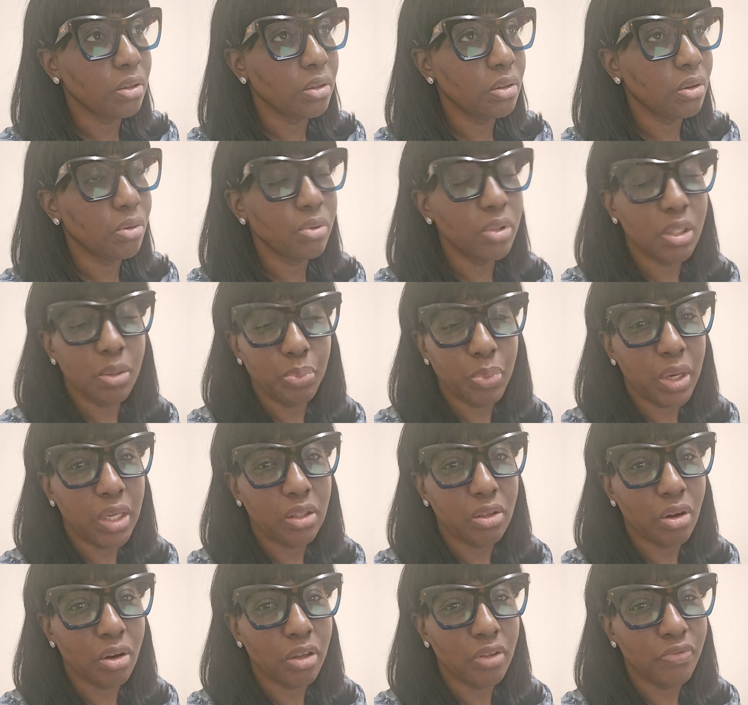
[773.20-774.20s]
don't
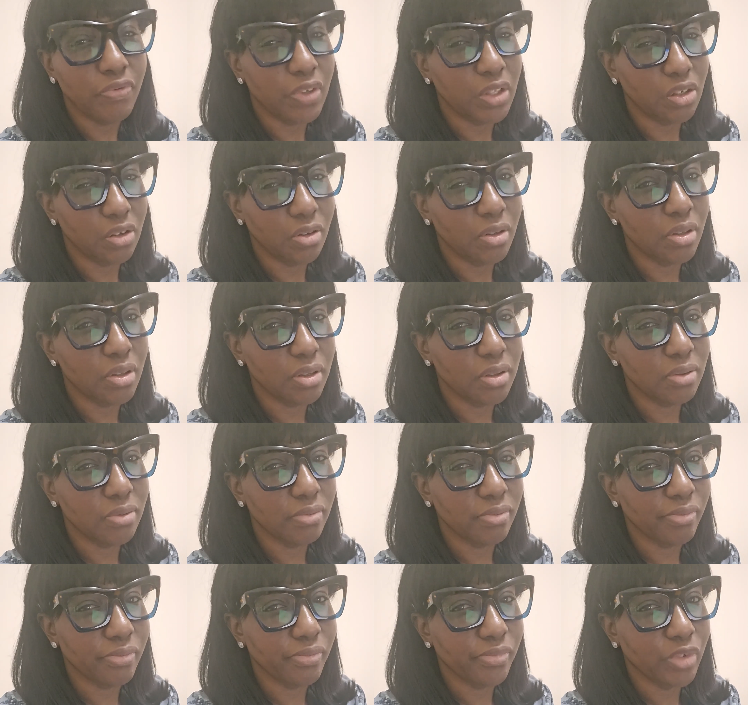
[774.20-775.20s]
depend on videos.
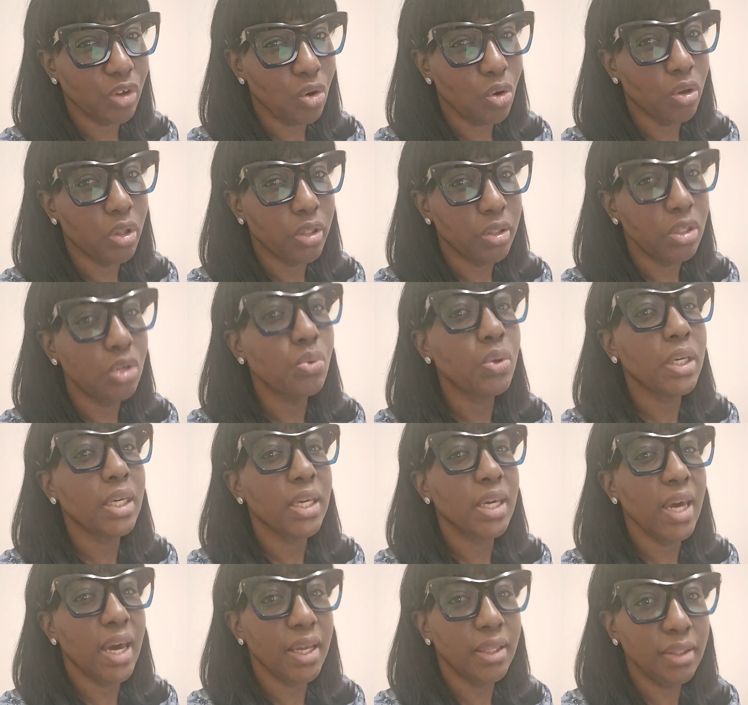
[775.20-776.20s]
Or you
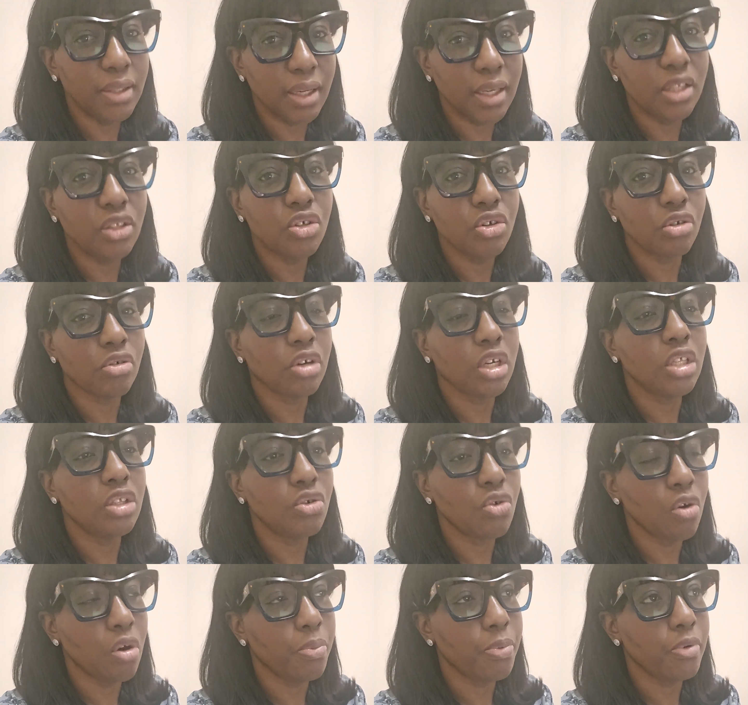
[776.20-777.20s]
can
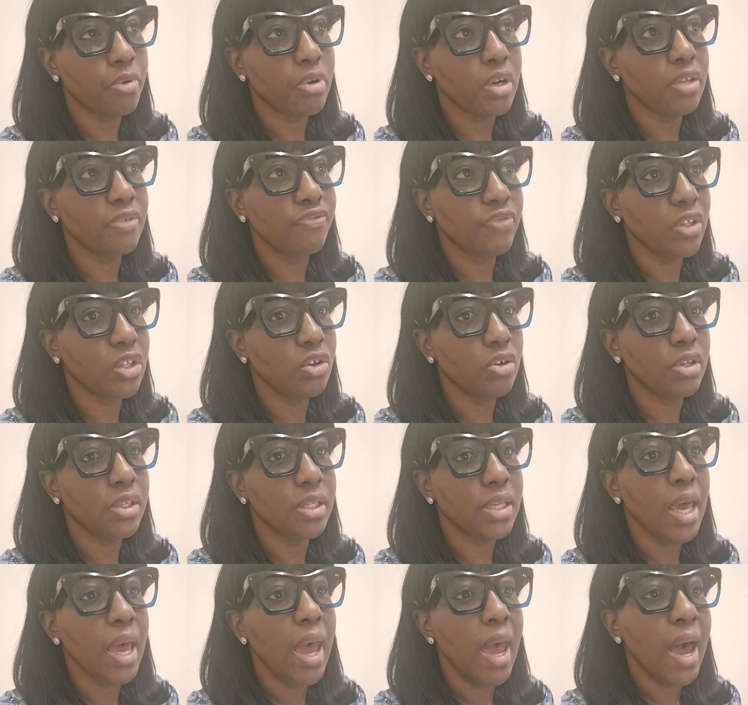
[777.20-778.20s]
incorporate
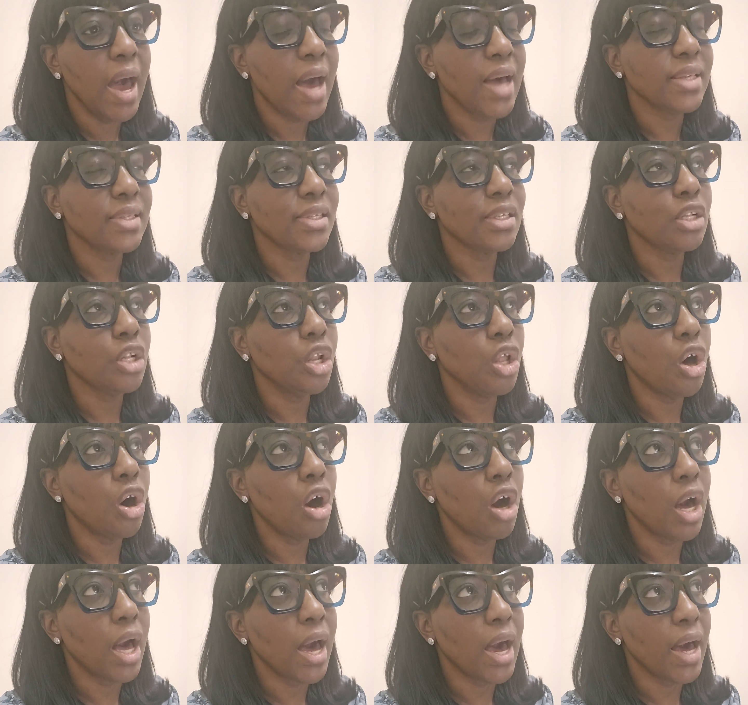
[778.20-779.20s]
videos as
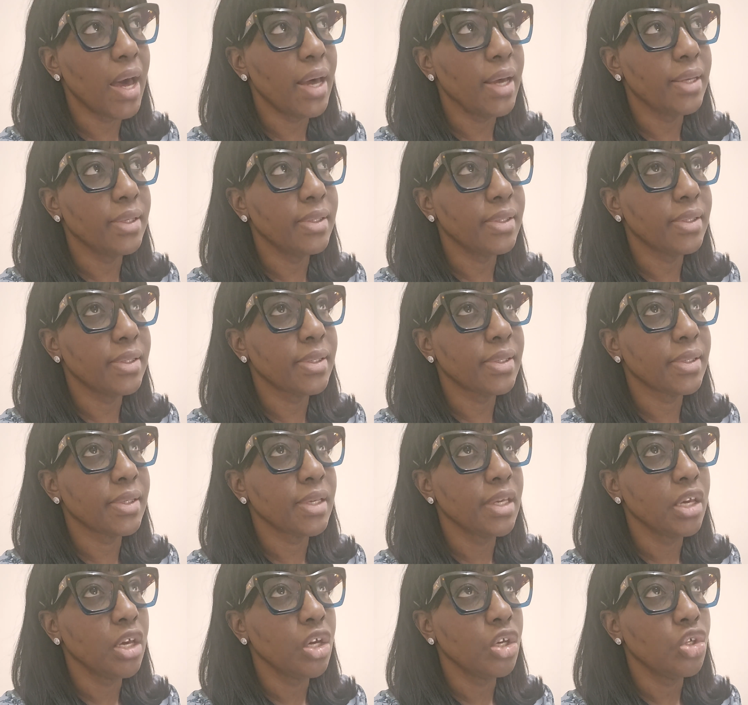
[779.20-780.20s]
long as
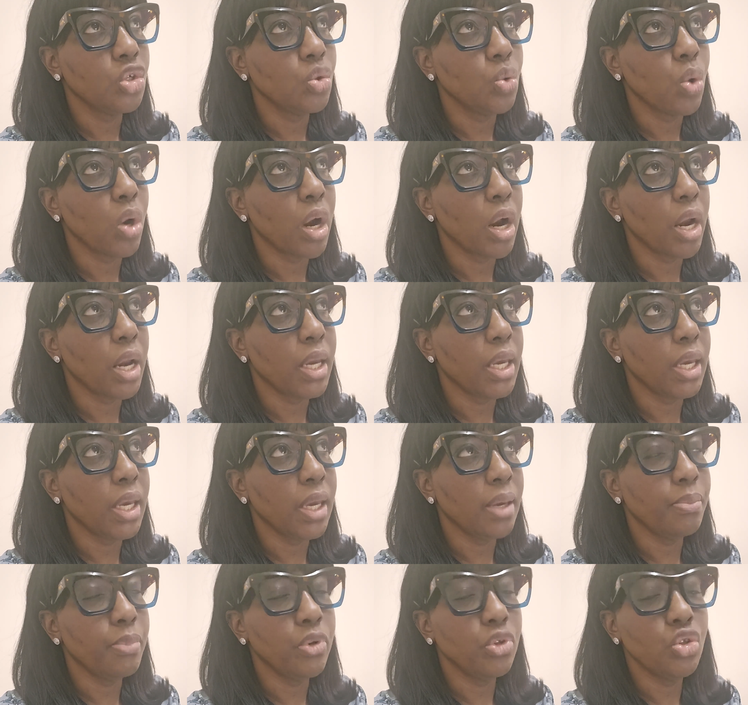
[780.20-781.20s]
you are
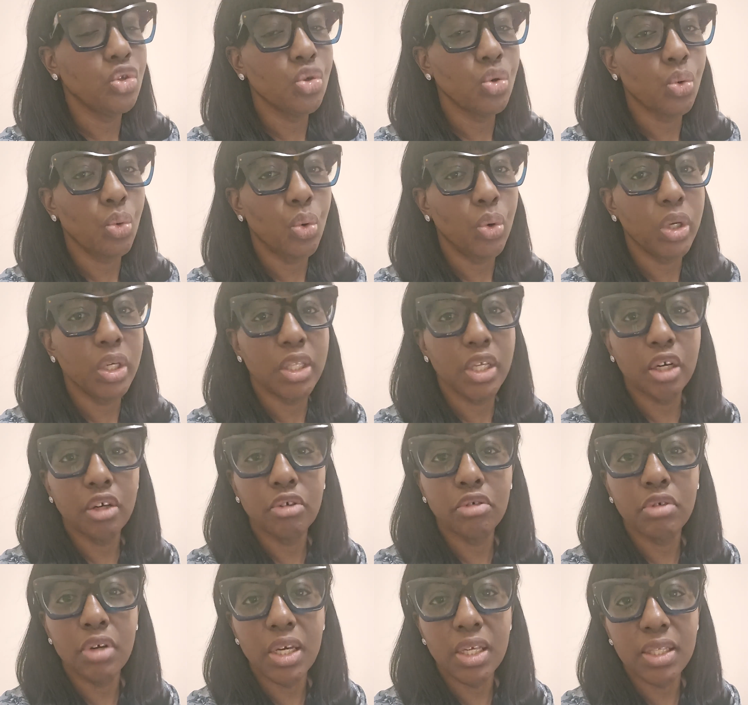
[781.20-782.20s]
able to in a
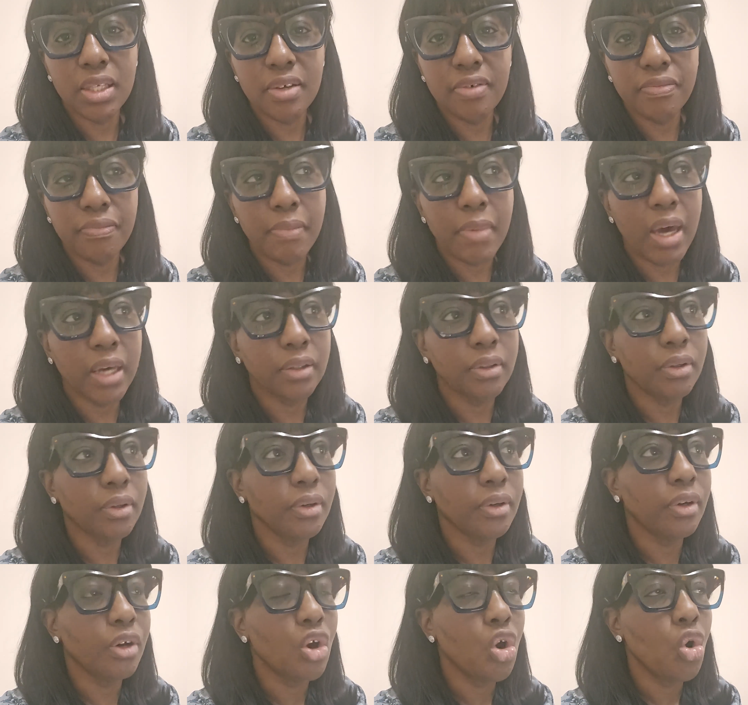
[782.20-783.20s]
creative
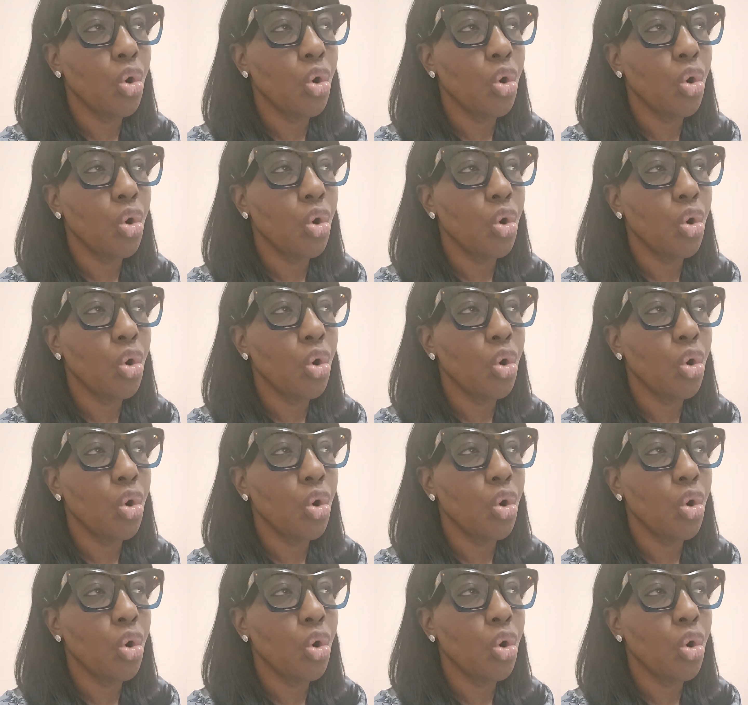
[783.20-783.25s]
manner,